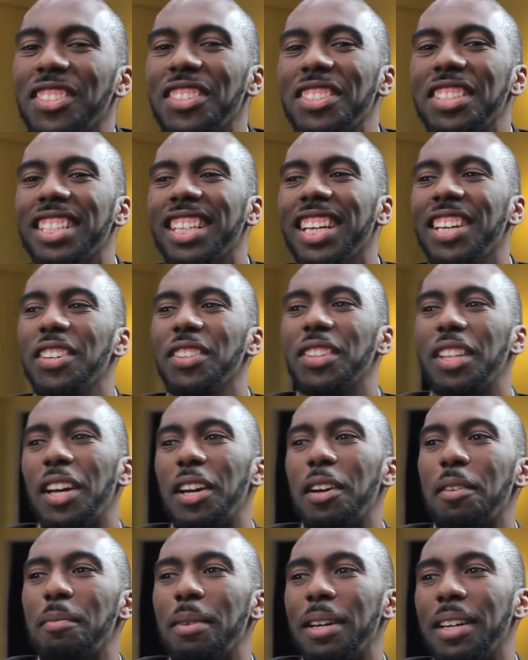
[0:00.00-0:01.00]
it's good to get you
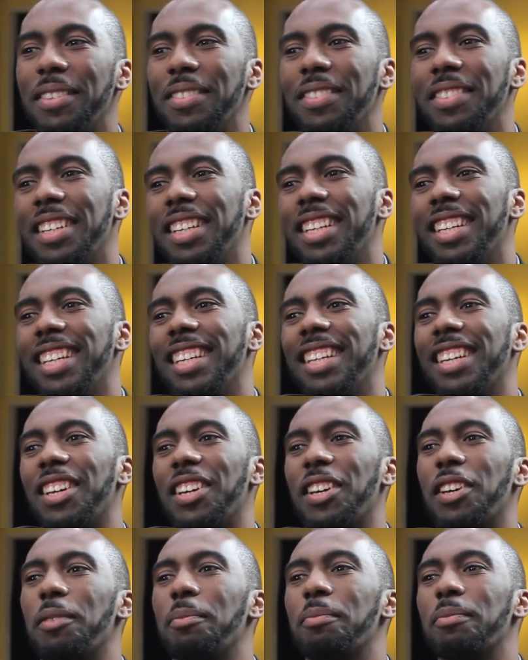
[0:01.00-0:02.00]
down,
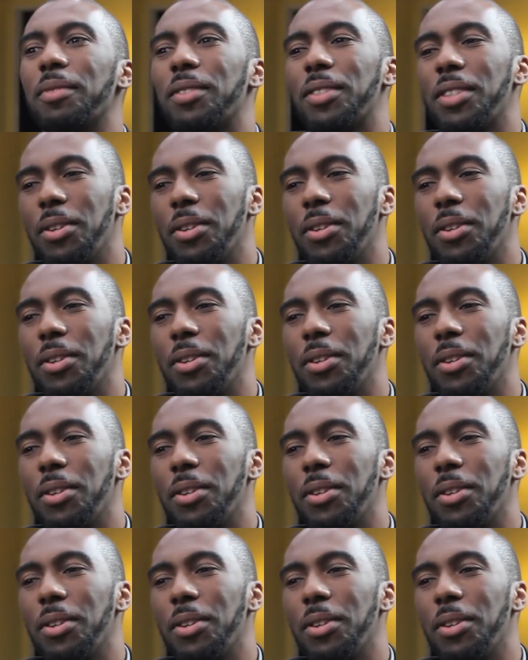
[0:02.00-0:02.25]
man.